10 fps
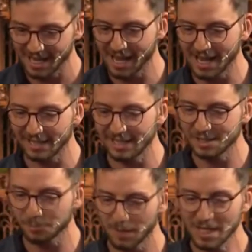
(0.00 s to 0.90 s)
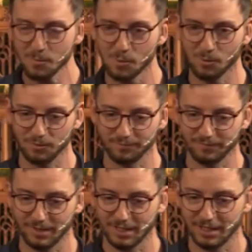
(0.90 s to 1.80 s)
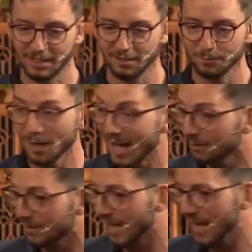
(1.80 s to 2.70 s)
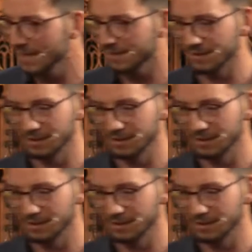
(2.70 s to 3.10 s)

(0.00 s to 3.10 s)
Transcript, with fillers: and his people. Well, how does it end?